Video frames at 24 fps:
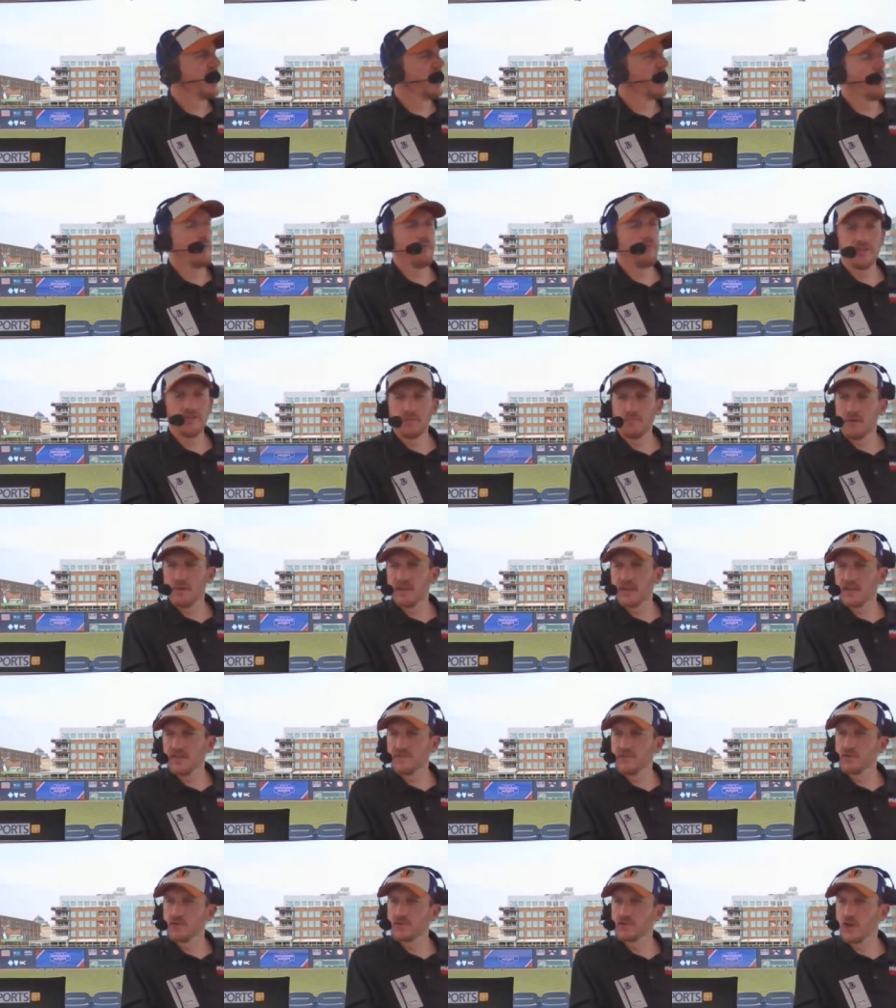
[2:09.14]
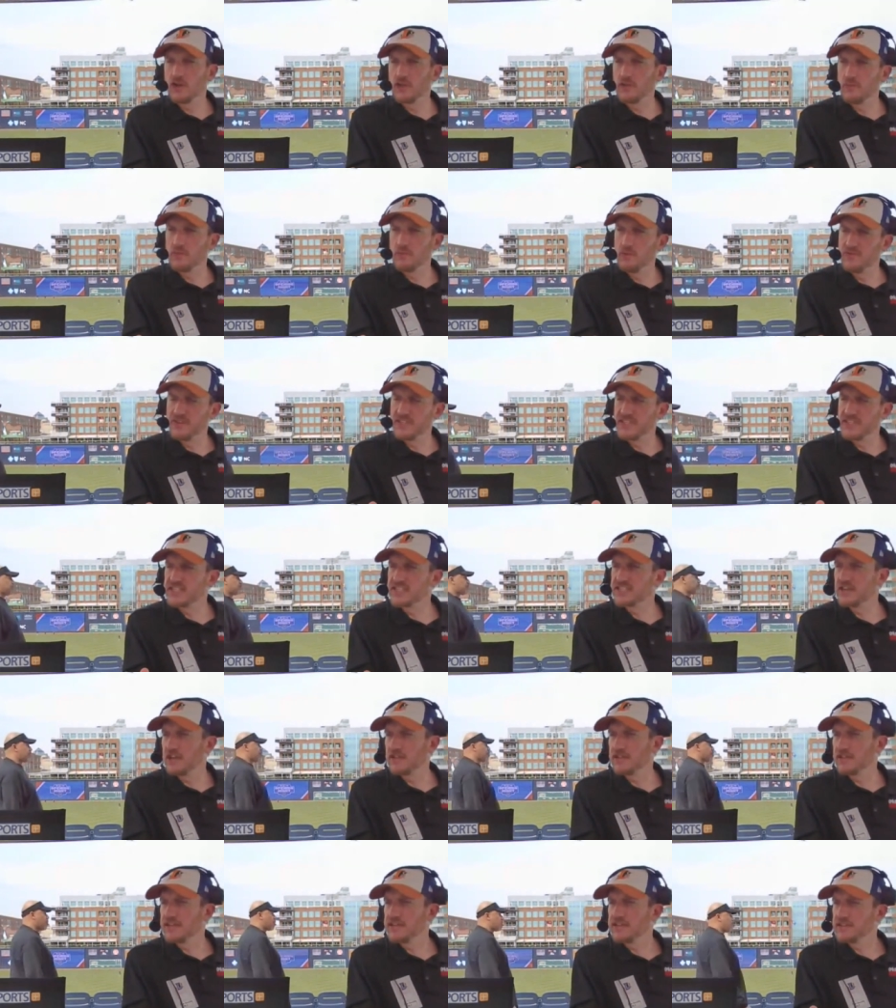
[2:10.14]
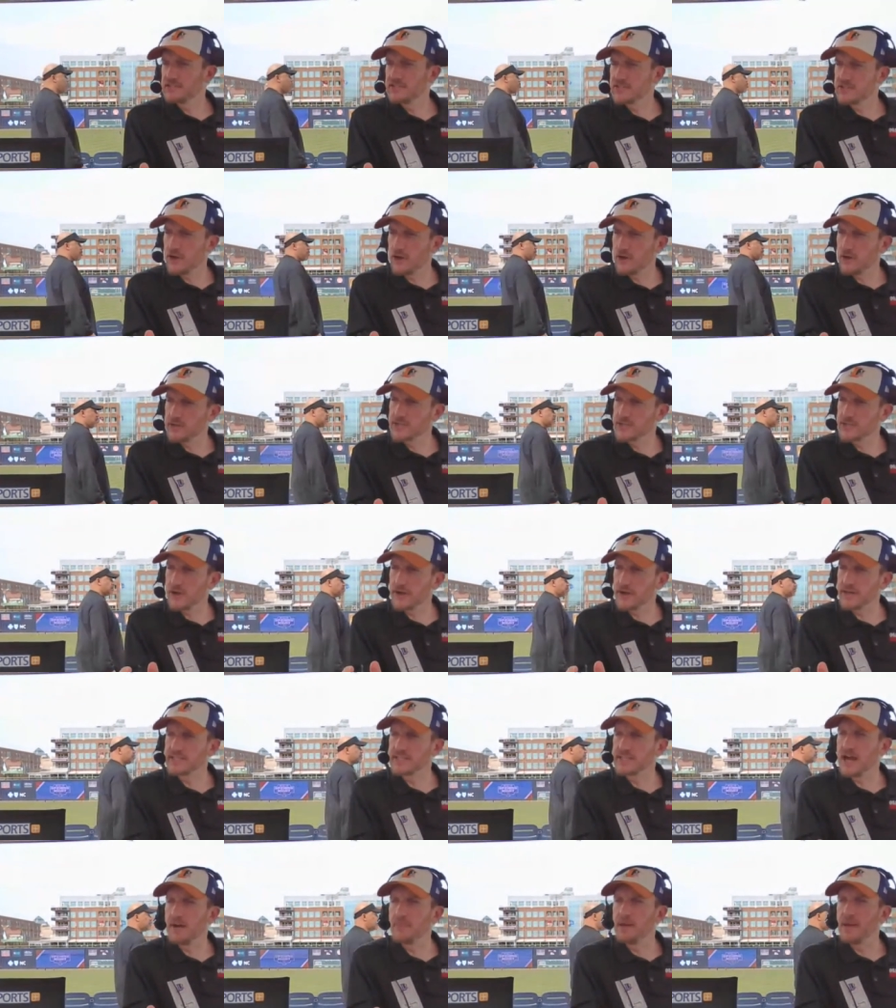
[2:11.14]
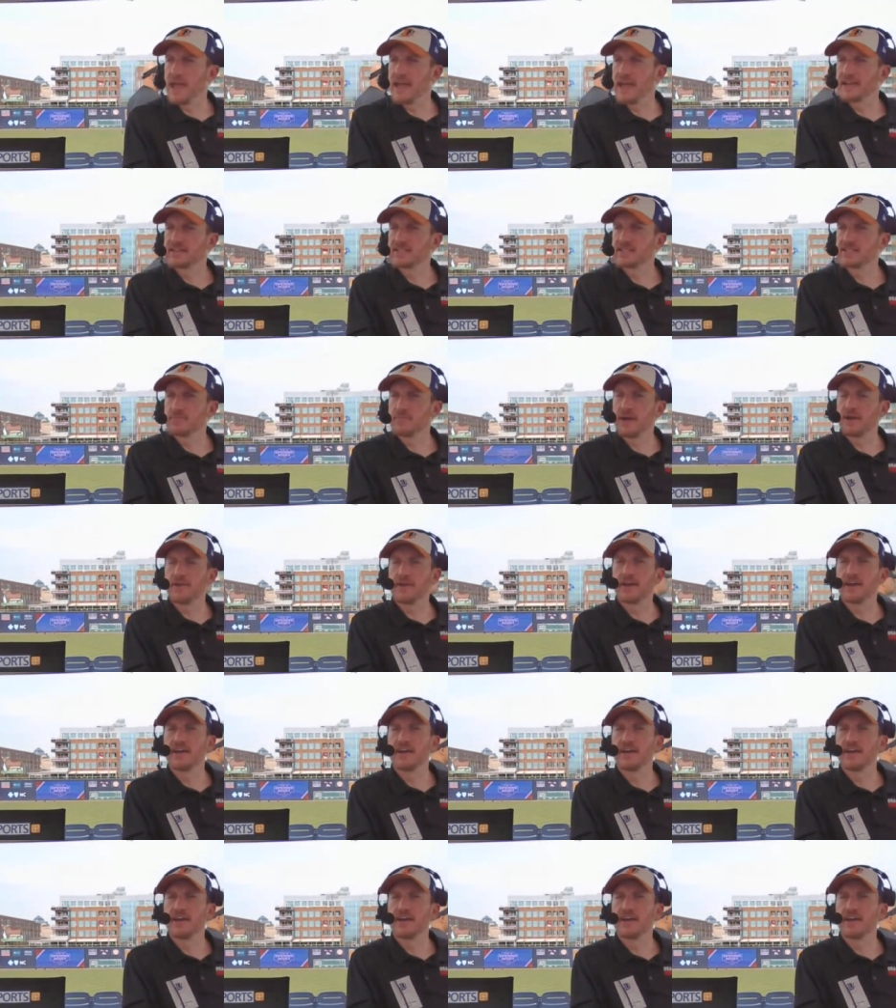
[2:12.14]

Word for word: Uh, hopefully many of you saw the movie Sully star starring Tom Hanks about